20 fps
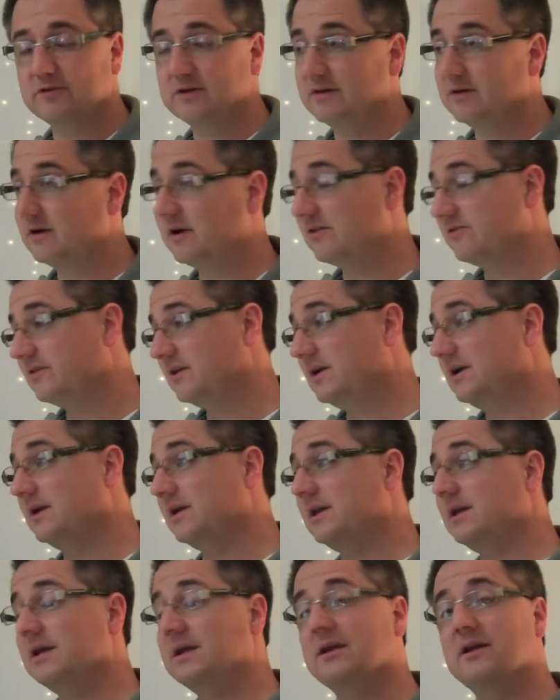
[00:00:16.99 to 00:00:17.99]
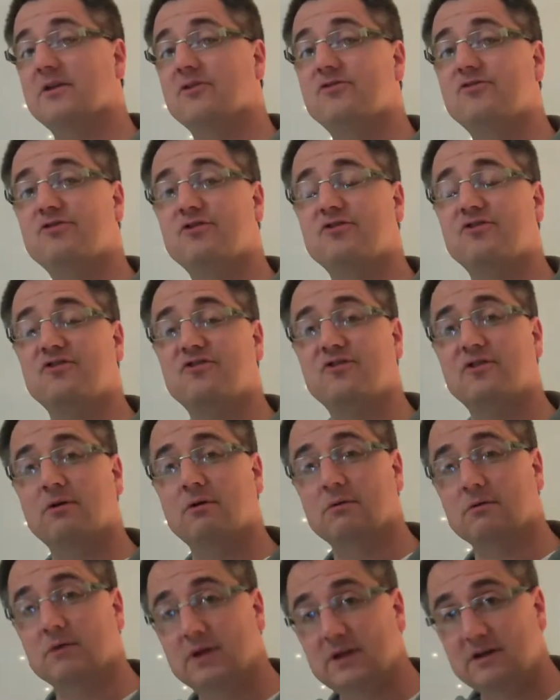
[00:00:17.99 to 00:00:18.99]
See, there I said it again. It's just
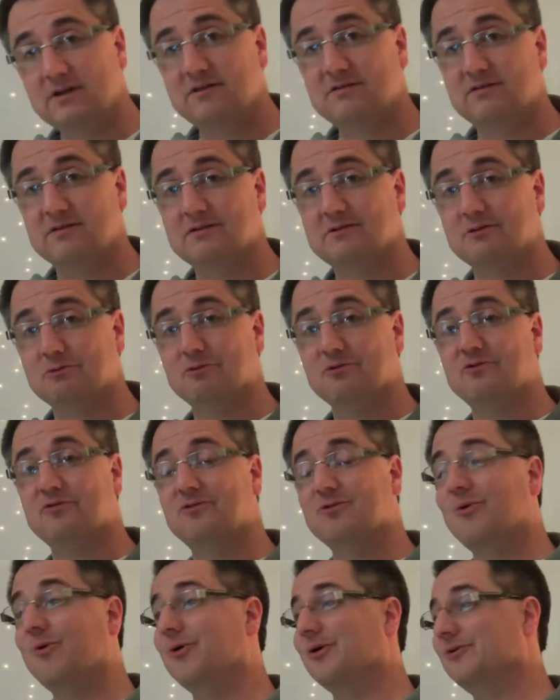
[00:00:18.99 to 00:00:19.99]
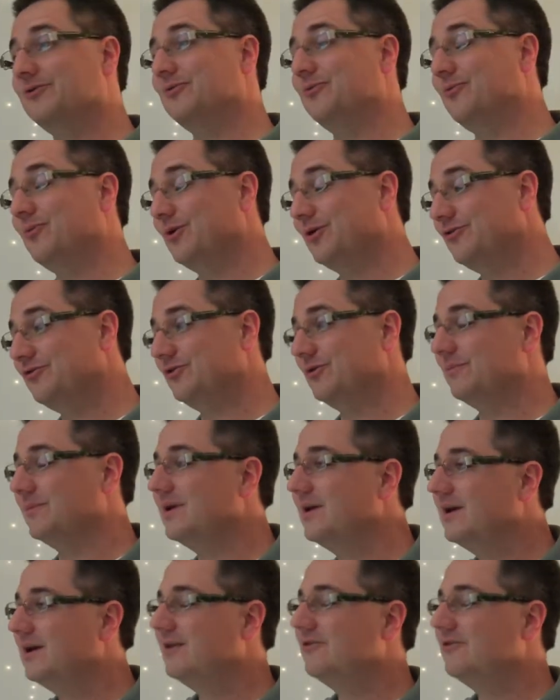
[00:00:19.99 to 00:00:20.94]
so easy to resort to worship